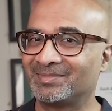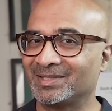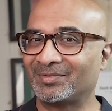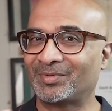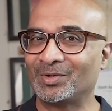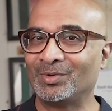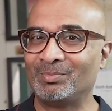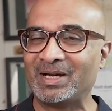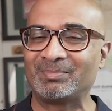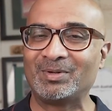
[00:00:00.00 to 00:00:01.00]
Just a few who
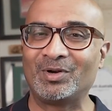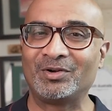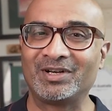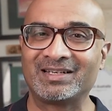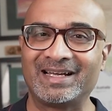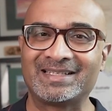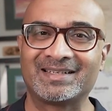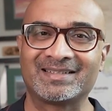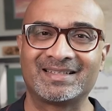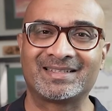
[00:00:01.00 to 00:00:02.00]
might be wondering,
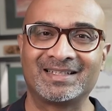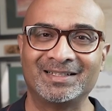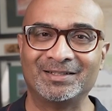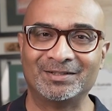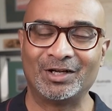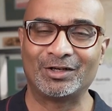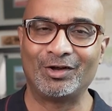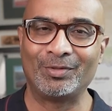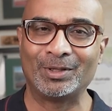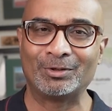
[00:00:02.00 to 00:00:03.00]
Dicerus is still not
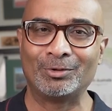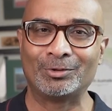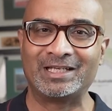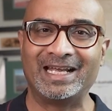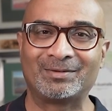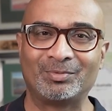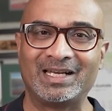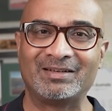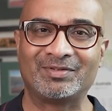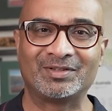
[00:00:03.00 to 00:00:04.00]
on the road yet,
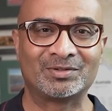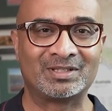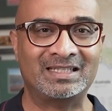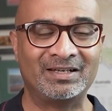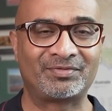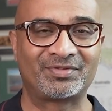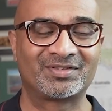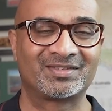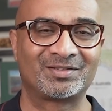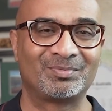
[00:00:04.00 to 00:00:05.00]
waiting for those
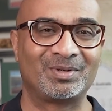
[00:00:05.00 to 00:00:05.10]
diff